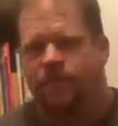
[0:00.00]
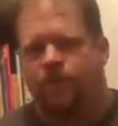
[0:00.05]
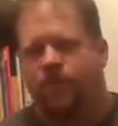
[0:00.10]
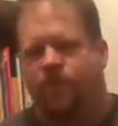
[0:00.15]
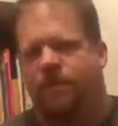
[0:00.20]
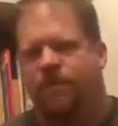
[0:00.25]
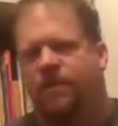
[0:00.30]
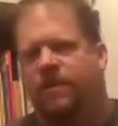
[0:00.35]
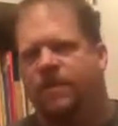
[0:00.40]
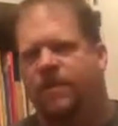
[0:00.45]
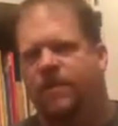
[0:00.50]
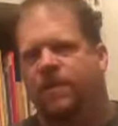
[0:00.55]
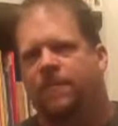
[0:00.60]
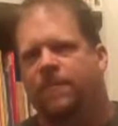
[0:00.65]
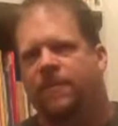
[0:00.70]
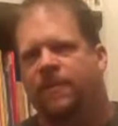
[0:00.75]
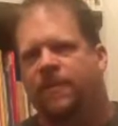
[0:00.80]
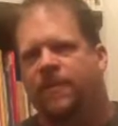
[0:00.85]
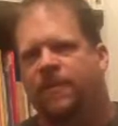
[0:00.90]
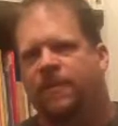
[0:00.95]
but the
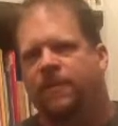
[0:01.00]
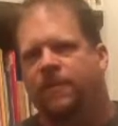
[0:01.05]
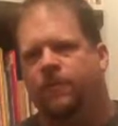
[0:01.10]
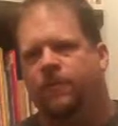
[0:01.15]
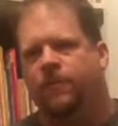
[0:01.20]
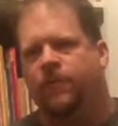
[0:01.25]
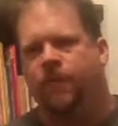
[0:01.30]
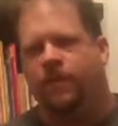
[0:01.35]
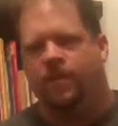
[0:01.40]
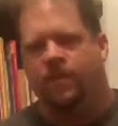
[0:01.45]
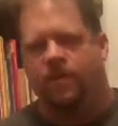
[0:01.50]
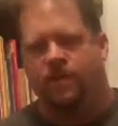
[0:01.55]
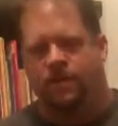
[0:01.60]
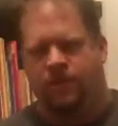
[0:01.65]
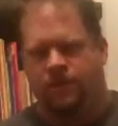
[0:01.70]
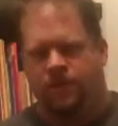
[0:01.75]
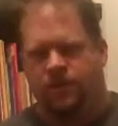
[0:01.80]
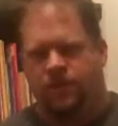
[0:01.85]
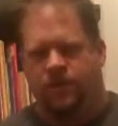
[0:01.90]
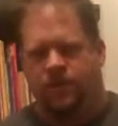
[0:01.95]
cupcake you
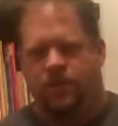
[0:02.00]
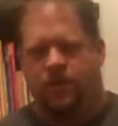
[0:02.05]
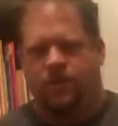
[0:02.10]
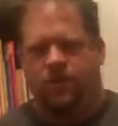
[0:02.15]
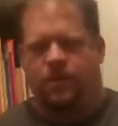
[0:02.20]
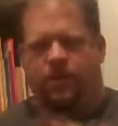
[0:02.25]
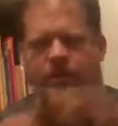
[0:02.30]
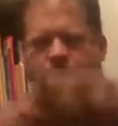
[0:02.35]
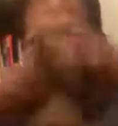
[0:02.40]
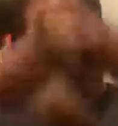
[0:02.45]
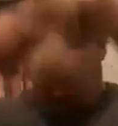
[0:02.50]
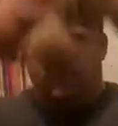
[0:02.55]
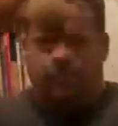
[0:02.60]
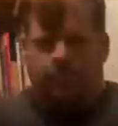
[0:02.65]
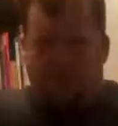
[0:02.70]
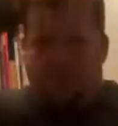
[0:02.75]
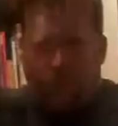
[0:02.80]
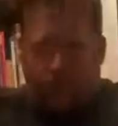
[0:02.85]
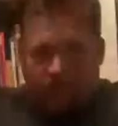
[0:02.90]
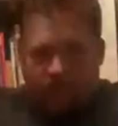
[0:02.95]

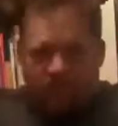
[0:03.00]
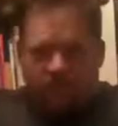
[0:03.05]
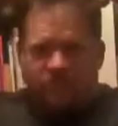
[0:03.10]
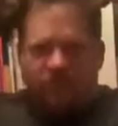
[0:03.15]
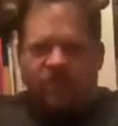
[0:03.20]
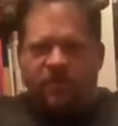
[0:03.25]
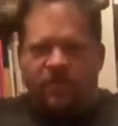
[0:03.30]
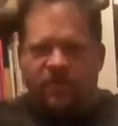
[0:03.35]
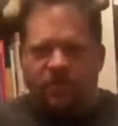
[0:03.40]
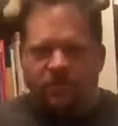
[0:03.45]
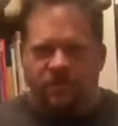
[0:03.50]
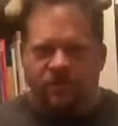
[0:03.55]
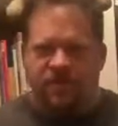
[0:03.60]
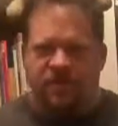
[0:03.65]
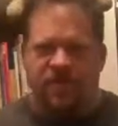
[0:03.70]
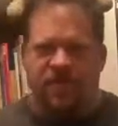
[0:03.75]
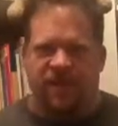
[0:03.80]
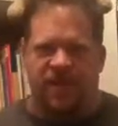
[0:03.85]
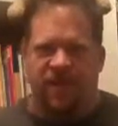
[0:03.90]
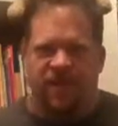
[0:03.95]
put on Mr.
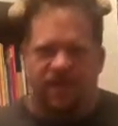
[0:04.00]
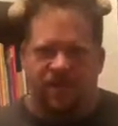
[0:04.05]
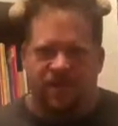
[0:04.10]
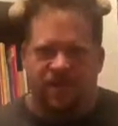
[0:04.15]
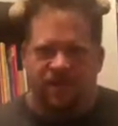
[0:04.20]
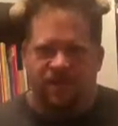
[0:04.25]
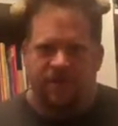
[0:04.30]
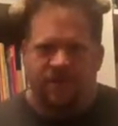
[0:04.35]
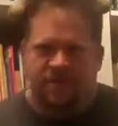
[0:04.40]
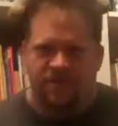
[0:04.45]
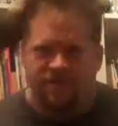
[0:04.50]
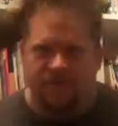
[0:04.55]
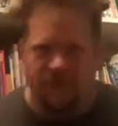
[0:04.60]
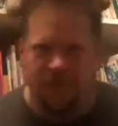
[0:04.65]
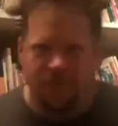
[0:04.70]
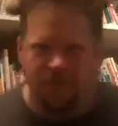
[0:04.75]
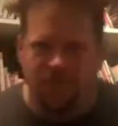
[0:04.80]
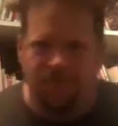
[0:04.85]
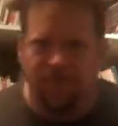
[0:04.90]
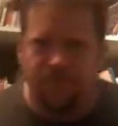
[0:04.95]
Young's head.
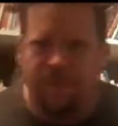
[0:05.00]
So,